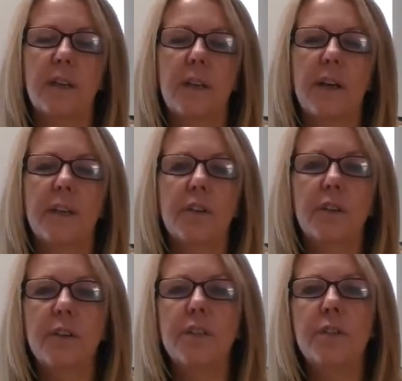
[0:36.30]
I
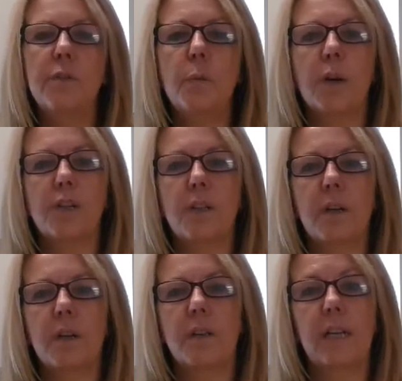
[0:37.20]
encourage you to watch it
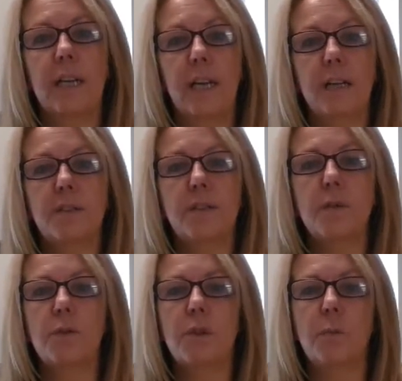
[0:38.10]
on the Langs
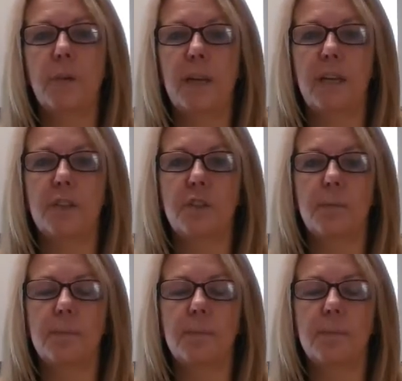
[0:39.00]
YouTube page.